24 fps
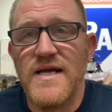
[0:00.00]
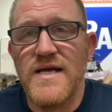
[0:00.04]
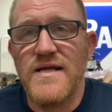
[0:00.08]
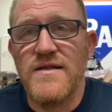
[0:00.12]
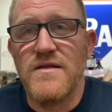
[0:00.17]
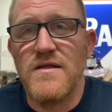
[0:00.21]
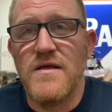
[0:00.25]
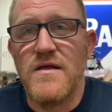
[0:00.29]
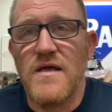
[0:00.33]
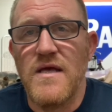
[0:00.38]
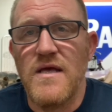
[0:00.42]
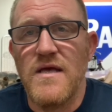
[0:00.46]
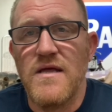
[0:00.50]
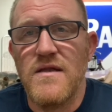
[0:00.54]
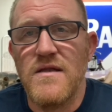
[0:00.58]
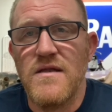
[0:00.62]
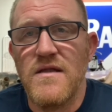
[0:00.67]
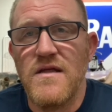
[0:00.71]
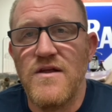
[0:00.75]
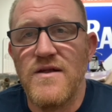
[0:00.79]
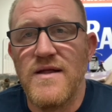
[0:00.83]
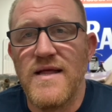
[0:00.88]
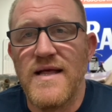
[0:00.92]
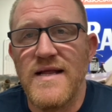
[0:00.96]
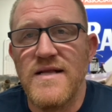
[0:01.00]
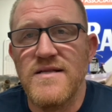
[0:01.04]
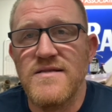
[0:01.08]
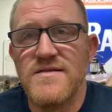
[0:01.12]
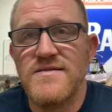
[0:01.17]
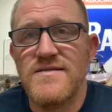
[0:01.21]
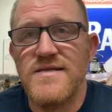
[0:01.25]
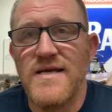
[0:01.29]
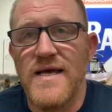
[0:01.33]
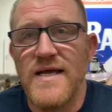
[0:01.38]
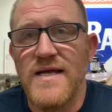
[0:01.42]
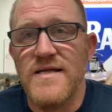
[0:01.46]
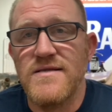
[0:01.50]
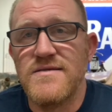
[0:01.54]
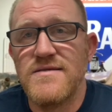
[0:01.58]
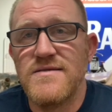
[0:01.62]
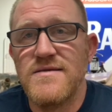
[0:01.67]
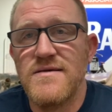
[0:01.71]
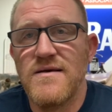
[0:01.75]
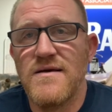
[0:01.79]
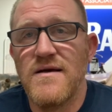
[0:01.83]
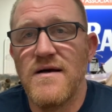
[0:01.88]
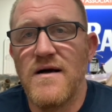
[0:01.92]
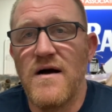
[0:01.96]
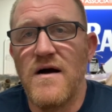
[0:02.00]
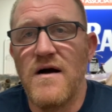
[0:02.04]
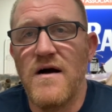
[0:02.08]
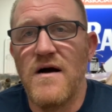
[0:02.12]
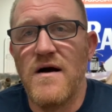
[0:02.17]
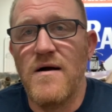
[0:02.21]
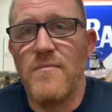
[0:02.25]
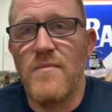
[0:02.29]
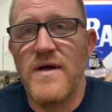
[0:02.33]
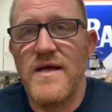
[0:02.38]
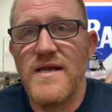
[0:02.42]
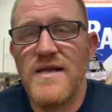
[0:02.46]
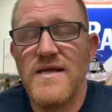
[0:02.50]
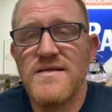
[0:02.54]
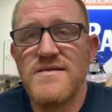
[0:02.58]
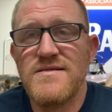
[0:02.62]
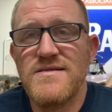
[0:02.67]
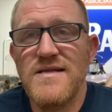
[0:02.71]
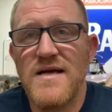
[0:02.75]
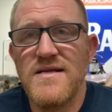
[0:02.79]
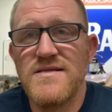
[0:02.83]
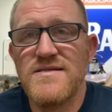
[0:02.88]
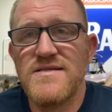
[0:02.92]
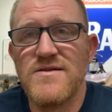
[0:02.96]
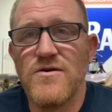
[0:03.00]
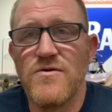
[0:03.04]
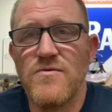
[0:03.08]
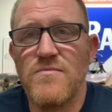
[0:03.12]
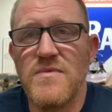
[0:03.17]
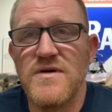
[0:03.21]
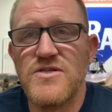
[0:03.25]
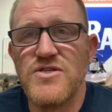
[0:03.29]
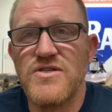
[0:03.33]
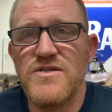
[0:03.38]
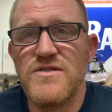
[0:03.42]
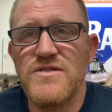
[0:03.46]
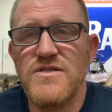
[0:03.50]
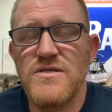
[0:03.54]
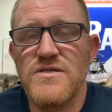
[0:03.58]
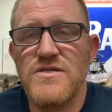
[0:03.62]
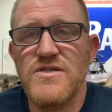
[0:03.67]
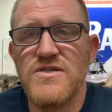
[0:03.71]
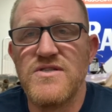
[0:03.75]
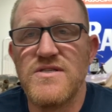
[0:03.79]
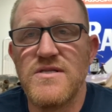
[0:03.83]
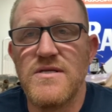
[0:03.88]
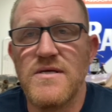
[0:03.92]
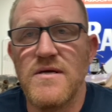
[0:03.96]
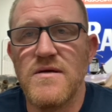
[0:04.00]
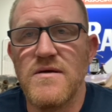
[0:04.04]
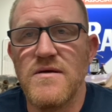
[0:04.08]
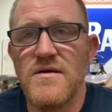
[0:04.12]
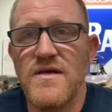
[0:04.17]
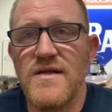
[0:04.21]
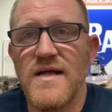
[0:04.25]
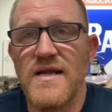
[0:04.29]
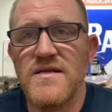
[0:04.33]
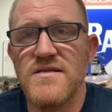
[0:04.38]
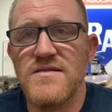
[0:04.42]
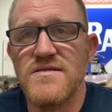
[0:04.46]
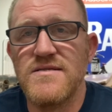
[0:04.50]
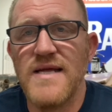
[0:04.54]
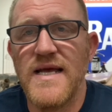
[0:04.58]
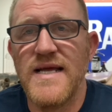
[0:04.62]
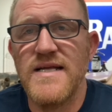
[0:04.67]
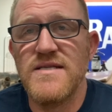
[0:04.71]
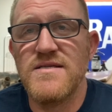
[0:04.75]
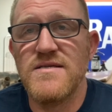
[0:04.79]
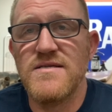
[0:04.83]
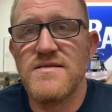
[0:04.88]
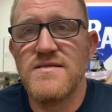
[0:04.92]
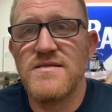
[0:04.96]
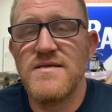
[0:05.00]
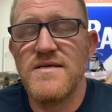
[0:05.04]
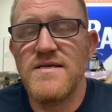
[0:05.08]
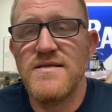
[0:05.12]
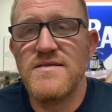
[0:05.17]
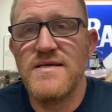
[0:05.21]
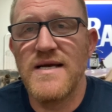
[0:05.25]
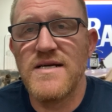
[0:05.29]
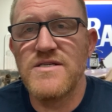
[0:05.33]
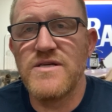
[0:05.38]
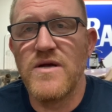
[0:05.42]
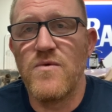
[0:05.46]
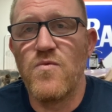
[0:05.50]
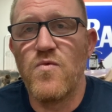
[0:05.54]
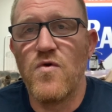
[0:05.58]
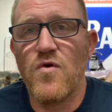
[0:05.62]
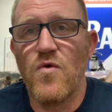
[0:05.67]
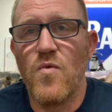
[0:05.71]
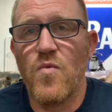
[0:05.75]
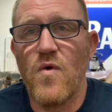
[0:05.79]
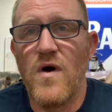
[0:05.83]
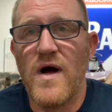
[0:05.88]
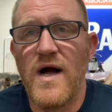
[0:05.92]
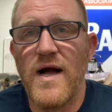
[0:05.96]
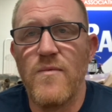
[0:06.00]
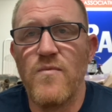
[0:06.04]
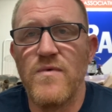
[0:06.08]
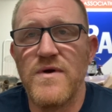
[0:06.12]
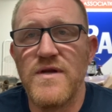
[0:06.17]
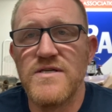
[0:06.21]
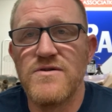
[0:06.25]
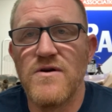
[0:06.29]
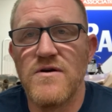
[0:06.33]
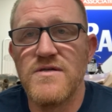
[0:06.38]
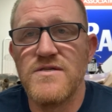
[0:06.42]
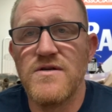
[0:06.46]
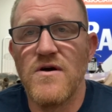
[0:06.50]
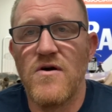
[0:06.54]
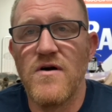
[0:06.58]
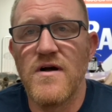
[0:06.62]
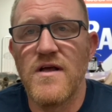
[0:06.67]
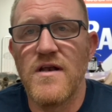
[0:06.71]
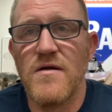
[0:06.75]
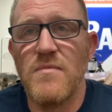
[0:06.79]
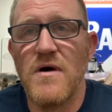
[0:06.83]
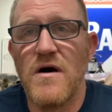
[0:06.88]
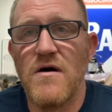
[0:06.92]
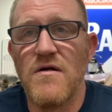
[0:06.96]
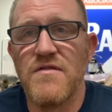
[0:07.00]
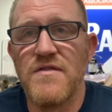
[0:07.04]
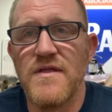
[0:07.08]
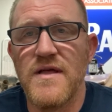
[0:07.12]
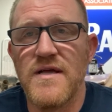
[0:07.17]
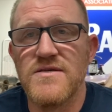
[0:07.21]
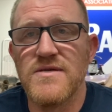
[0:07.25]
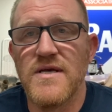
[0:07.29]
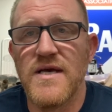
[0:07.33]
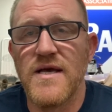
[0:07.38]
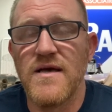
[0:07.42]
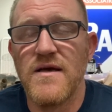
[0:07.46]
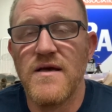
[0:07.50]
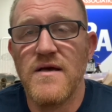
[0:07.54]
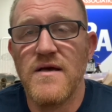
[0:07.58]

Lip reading: in the United States. And it's not so much just the United States, it's actually worldwide when you start talking about things like